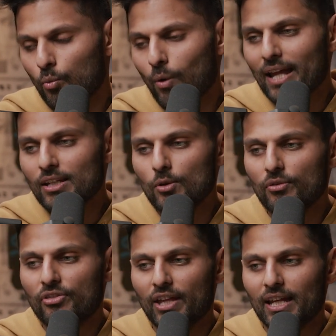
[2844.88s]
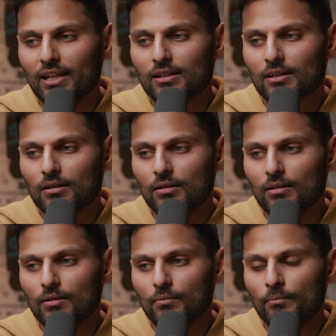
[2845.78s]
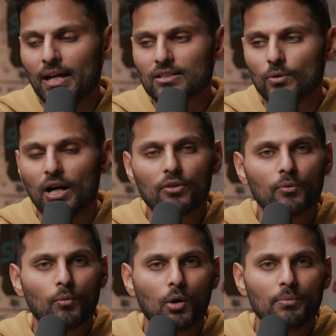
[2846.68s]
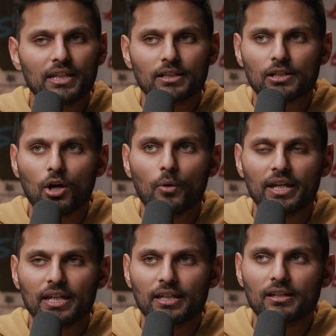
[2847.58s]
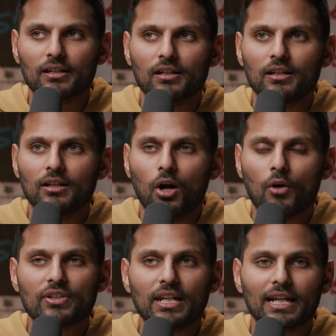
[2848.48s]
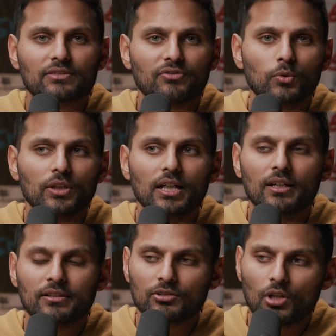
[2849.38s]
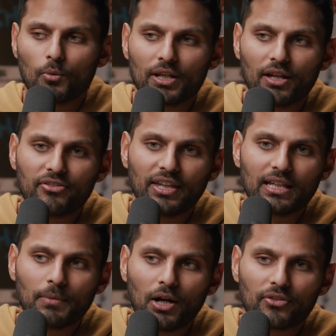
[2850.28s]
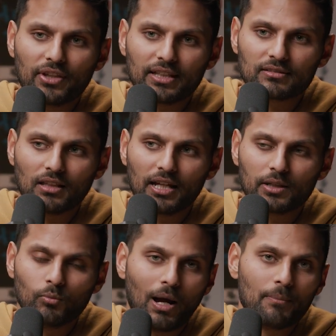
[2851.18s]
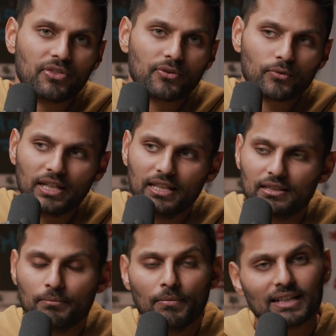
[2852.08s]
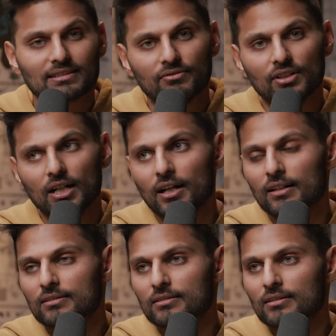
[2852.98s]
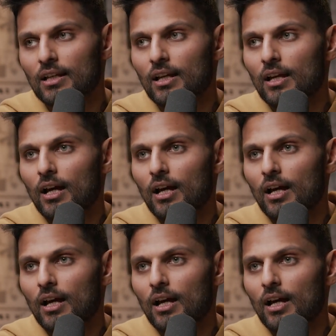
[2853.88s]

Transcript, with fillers: where do you think mental health and well-being are going over the next few years? You know, when I think about things like Web three, the metaverse,